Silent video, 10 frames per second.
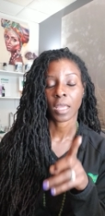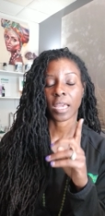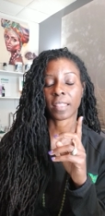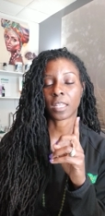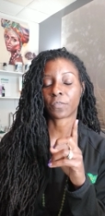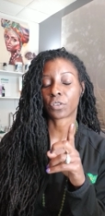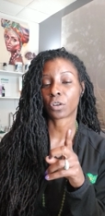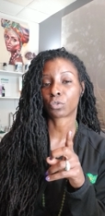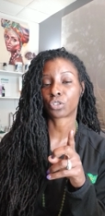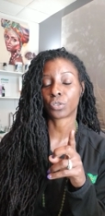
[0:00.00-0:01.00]
And then if you
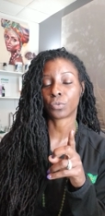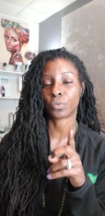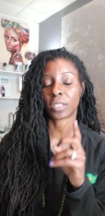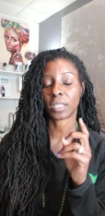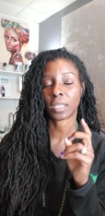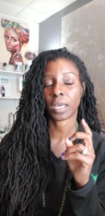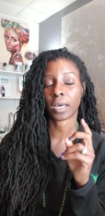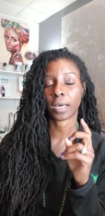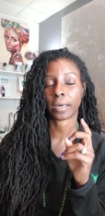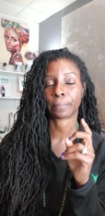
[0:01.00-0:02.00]
go to the
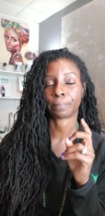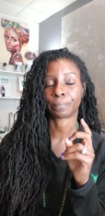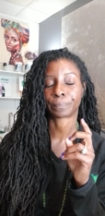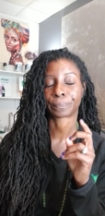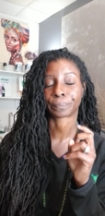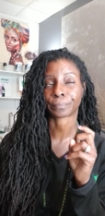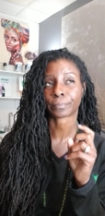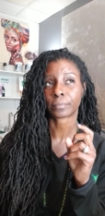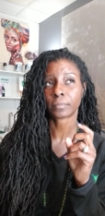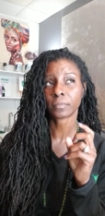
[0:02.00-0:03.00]
um,
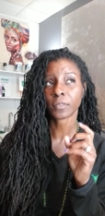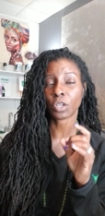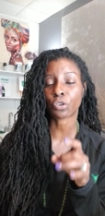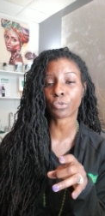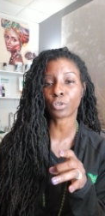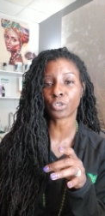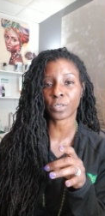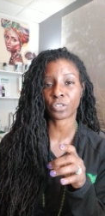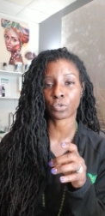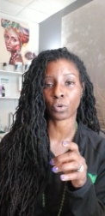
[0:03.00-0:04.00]

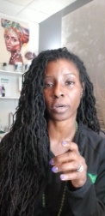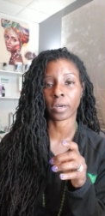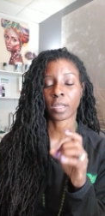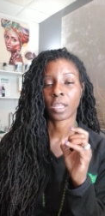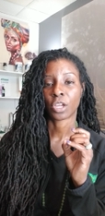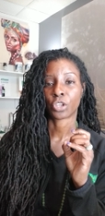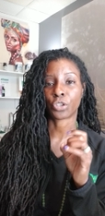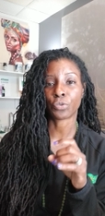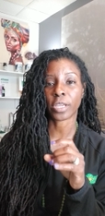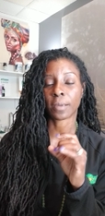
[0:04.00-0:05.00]
grocery store,
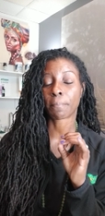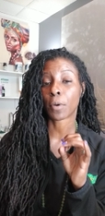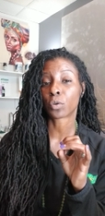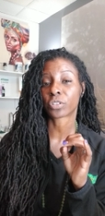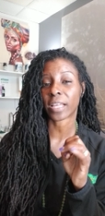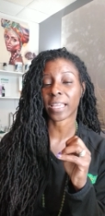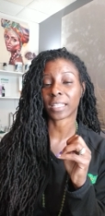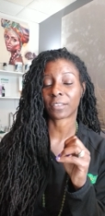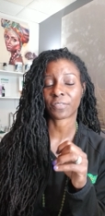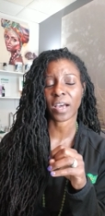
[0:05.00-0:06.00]
you can most
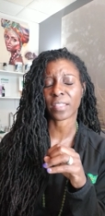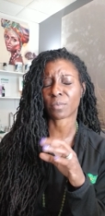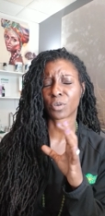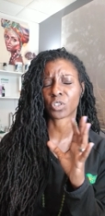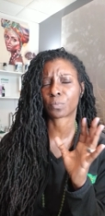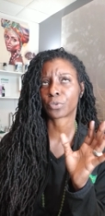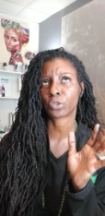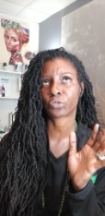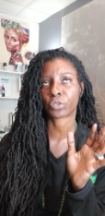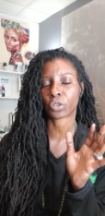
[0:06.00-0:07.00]
likely find the most
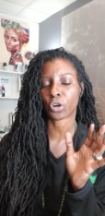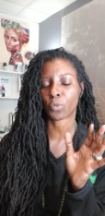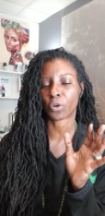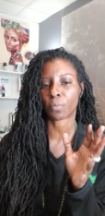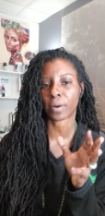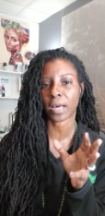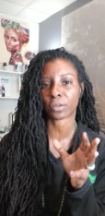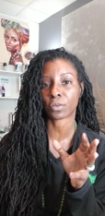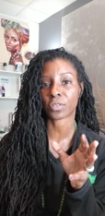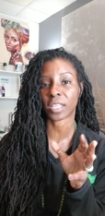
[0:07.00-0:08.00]
beautiful cobalt
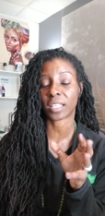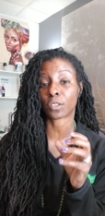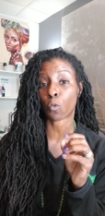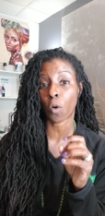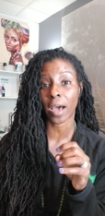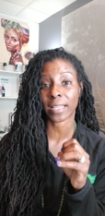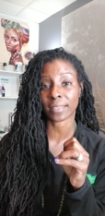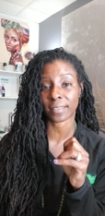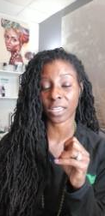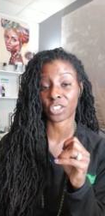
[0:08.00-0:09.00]
bottles in the wine
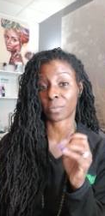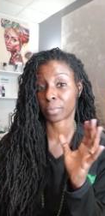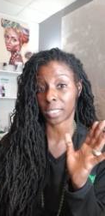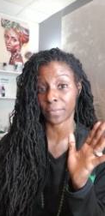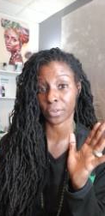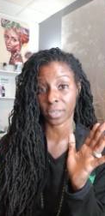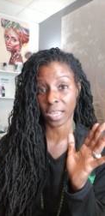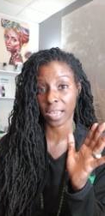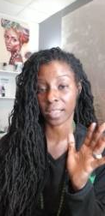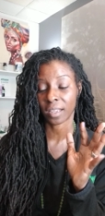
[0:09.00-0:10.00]
section, believe it or
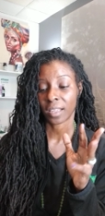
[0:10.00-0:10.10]
not.